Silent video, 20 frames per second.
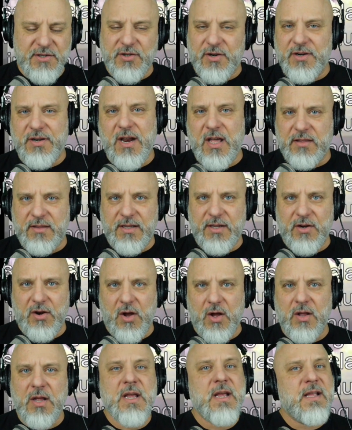nothing at
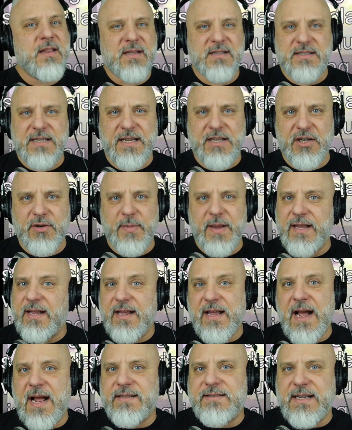all. The second you're making
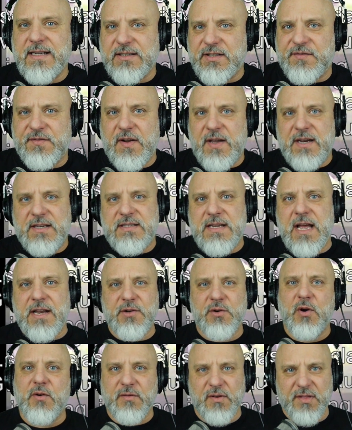contact, the fight is on.
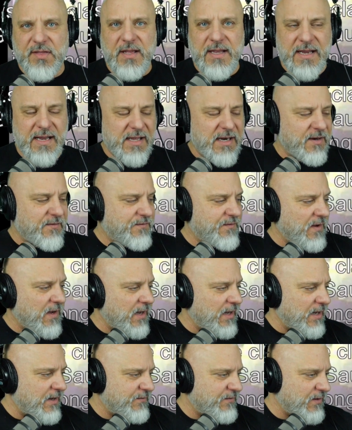You're overthinking it
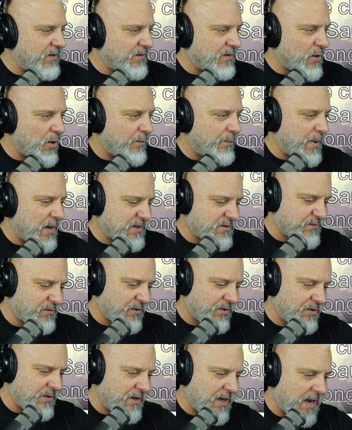if you go past
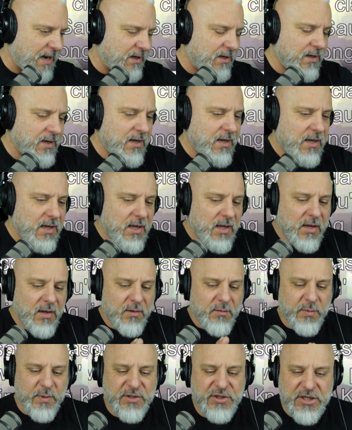further than that.
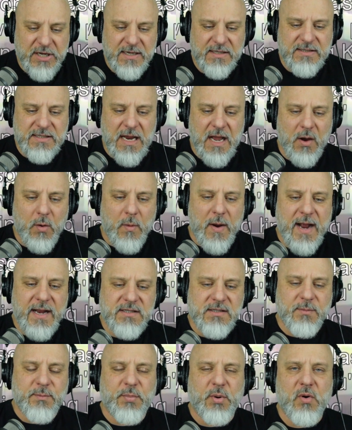But Chi Sao, why
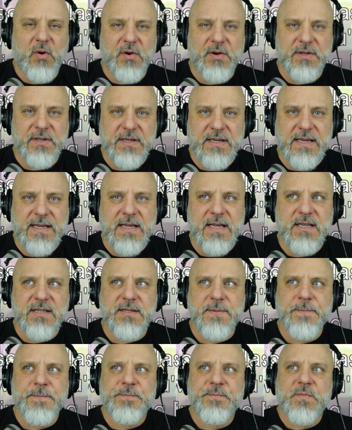it's important is,
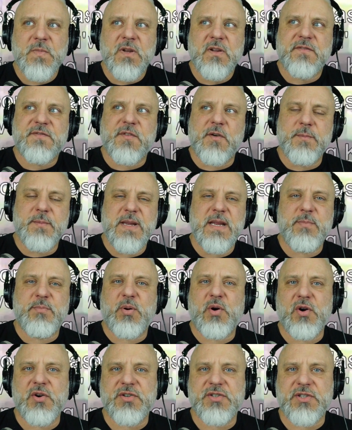for me
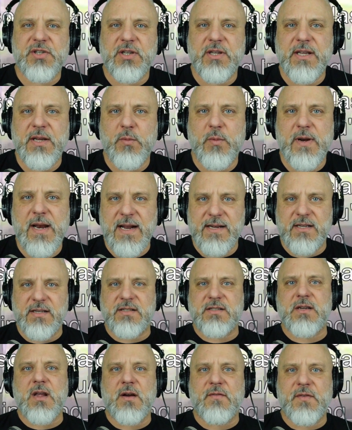personally, when I
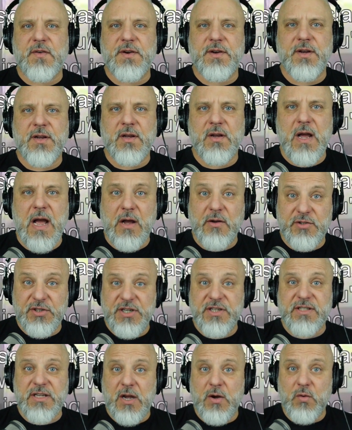discovered how
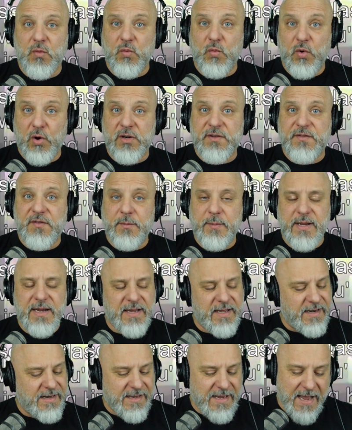Chi Sao worked for me,
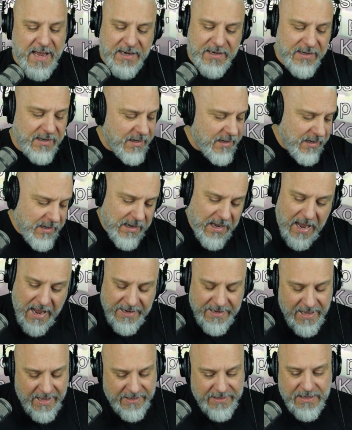and again, I
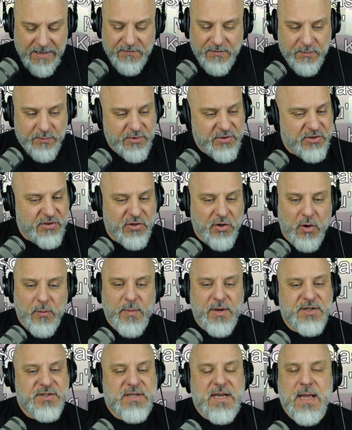got to give him so
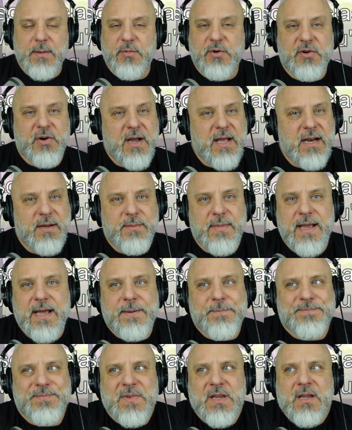much damn credit,
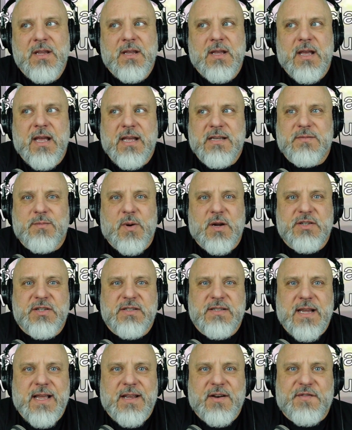man. As much
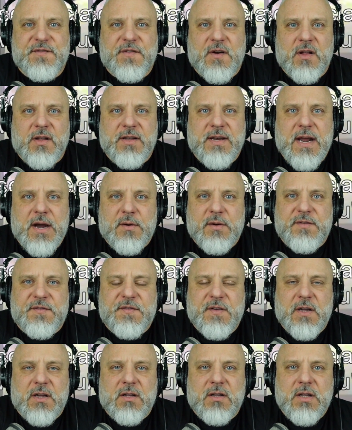as I had a falling out with
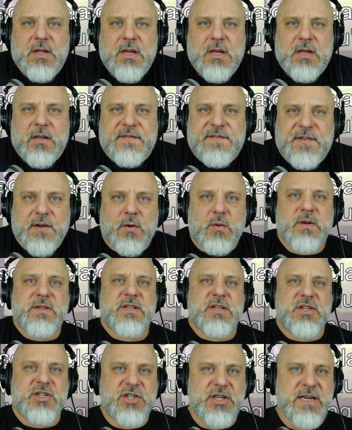Phil was
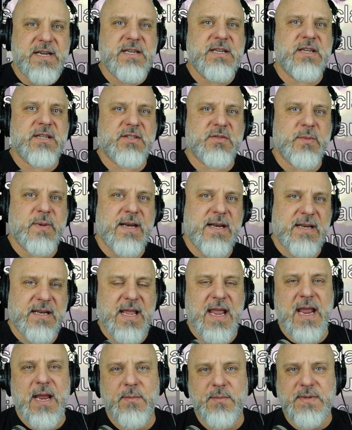a genius when it
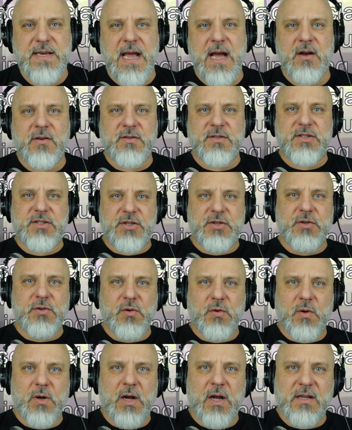came down
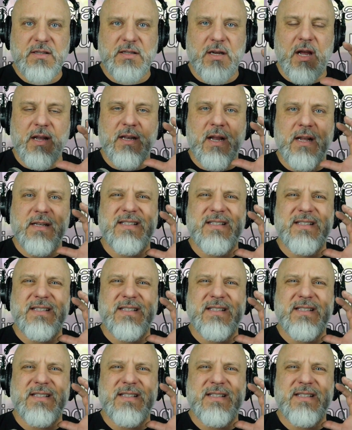to a